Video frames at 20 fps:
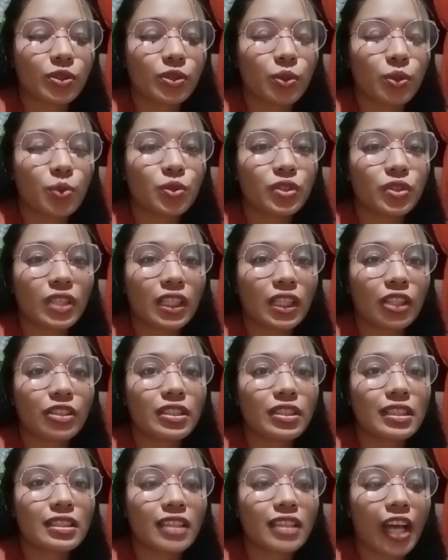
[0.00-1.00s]

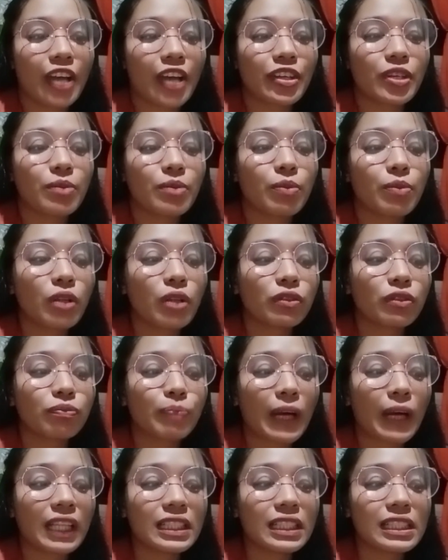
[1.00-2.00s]
socially desirable
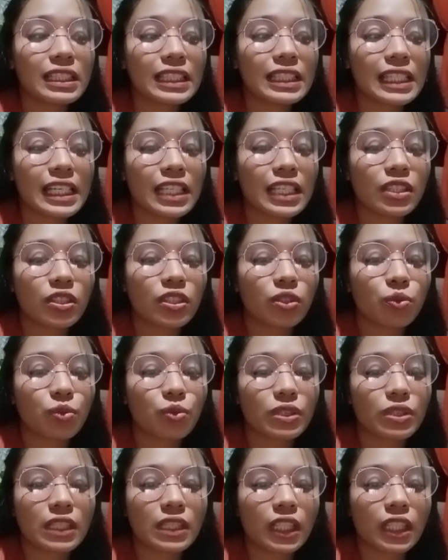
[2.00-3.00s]
policy in
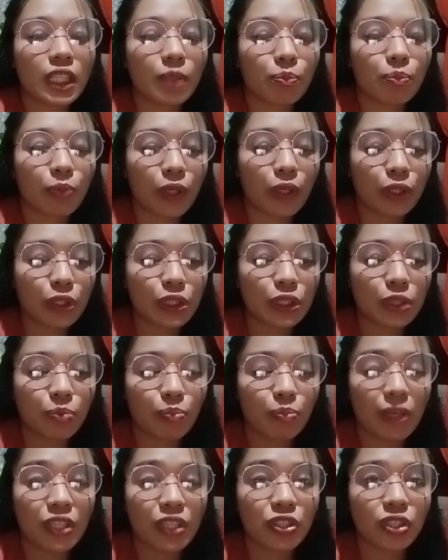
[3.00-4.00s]
increasingly
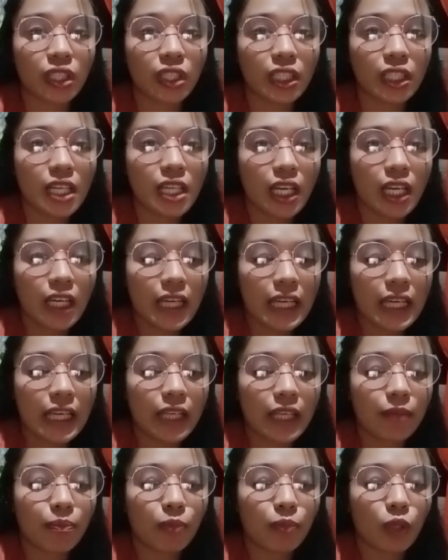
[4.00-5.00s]
participation
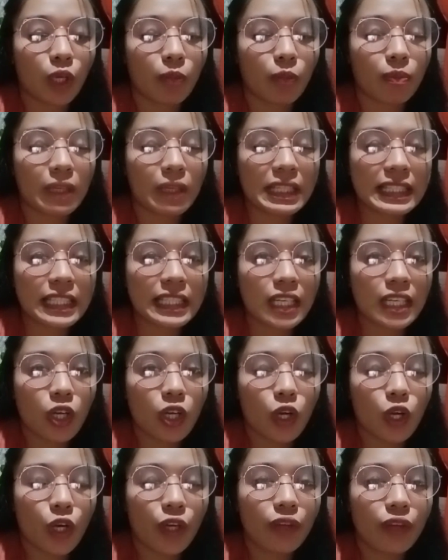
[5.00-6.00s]
in employment,
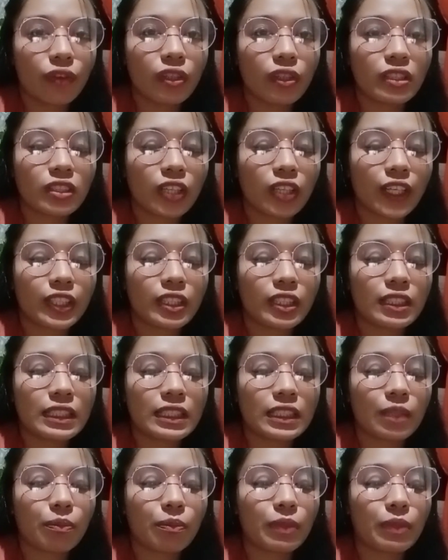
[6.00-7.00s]
or these are the
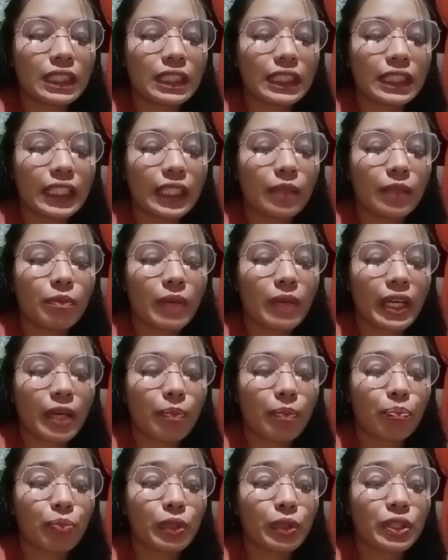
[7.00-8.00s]
disability by
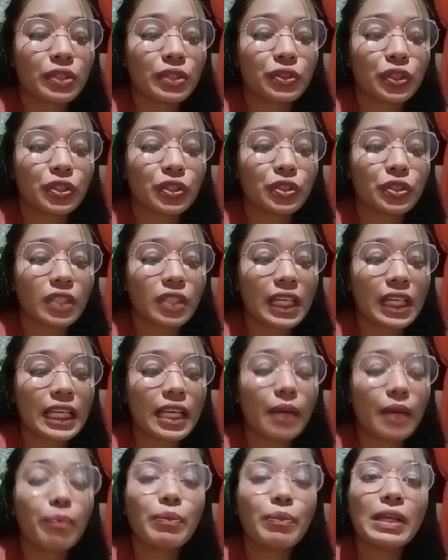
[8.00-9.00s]
a person's
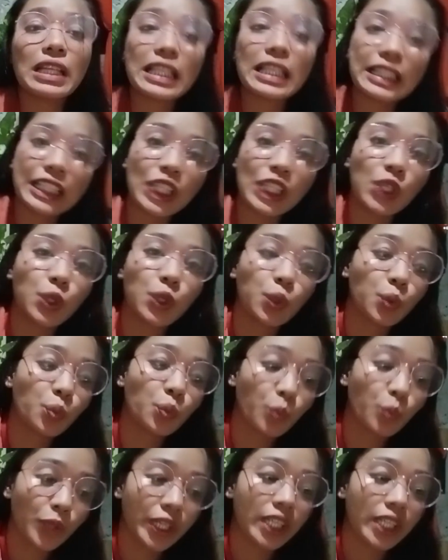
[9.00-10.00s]
inability to
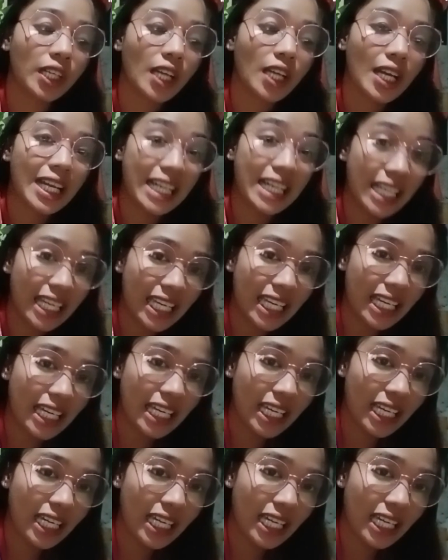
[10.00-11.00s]
work
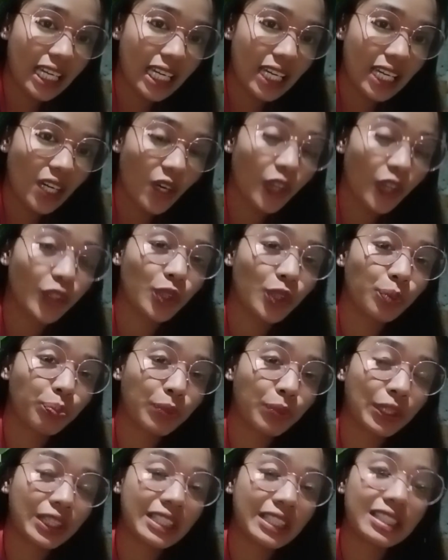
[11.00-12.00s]
or to
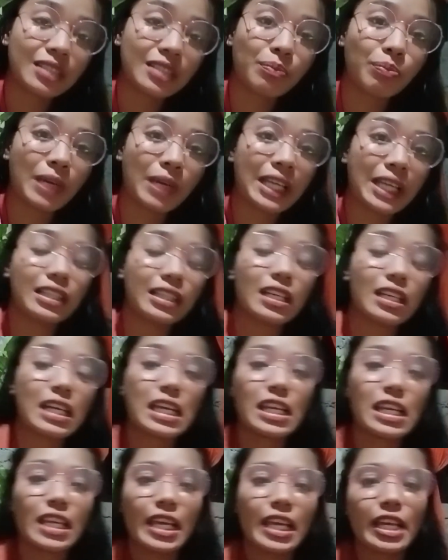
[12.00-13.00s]
participate
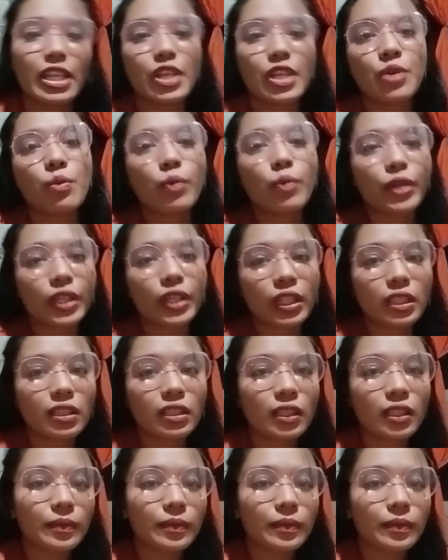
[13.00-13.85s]
in any work.